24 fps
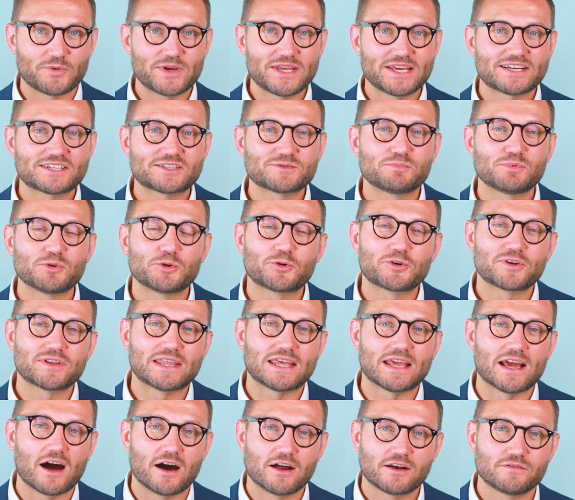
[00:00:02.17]
we explore
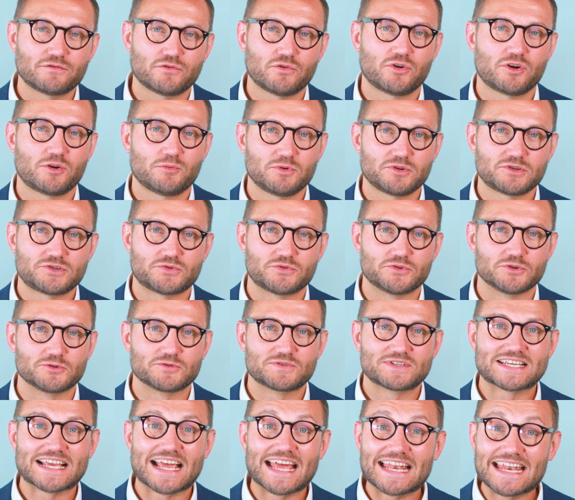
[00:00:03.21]
the unavoidable
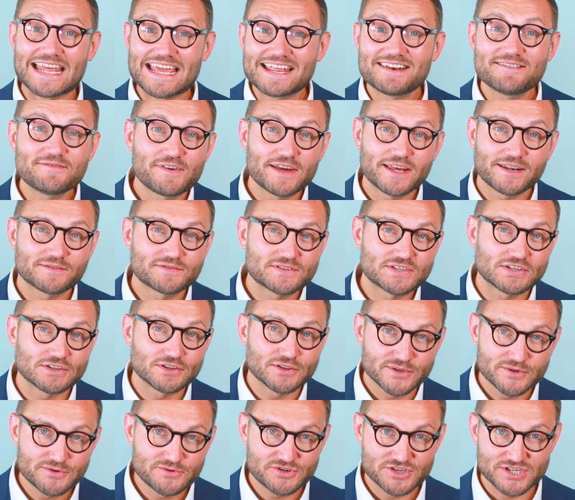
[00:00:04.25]
truths and innovative
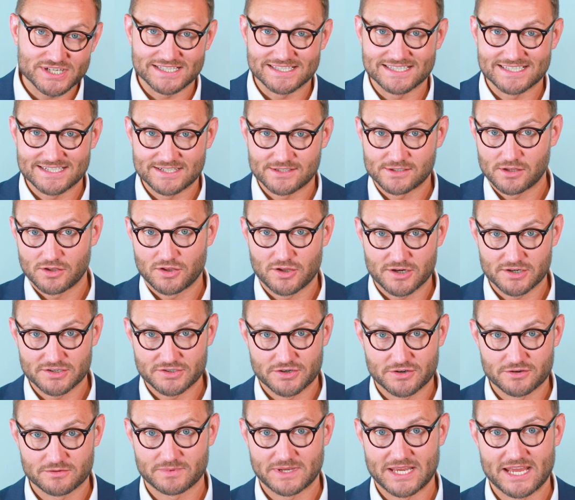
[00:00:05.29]
solutions to the
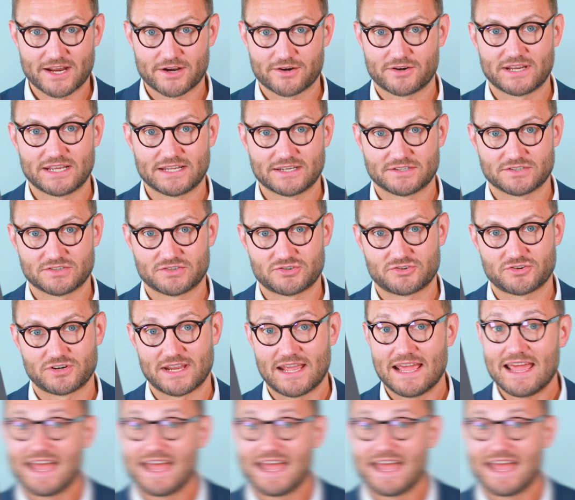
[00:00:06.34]
long-term care industry.